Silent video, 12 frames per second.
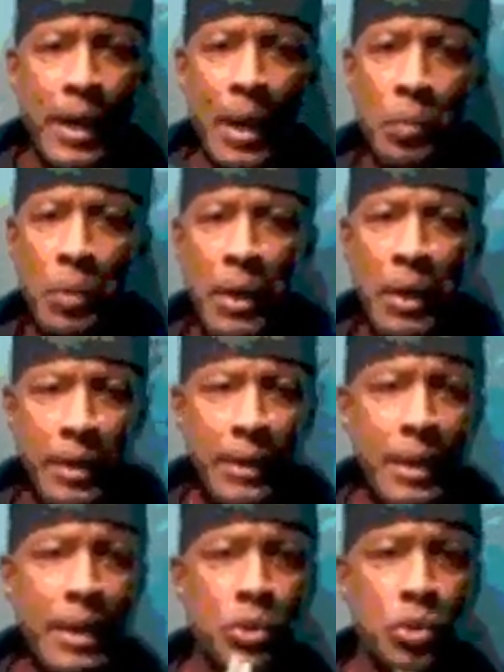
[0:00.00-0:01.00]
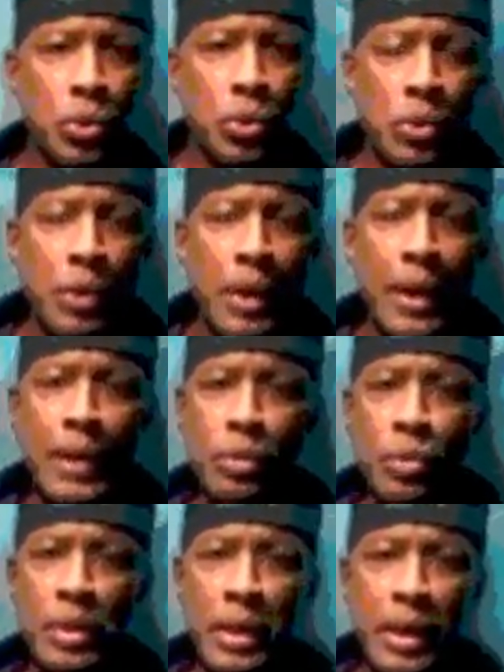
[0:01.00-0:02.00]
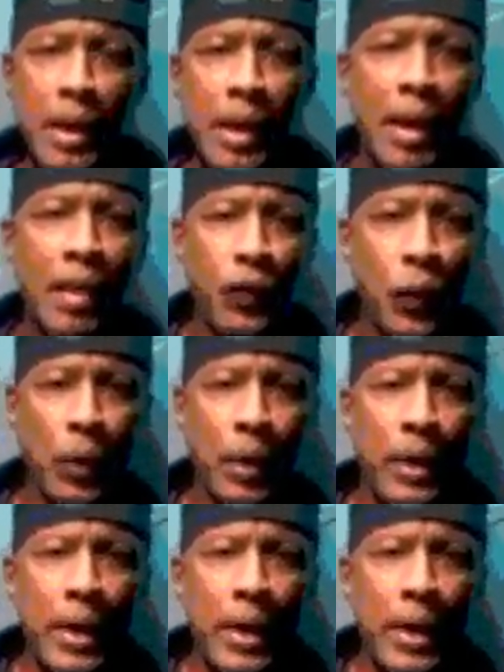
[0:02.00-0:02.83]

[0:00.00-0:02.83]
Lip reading: And 1 and 2 and 3 and 4.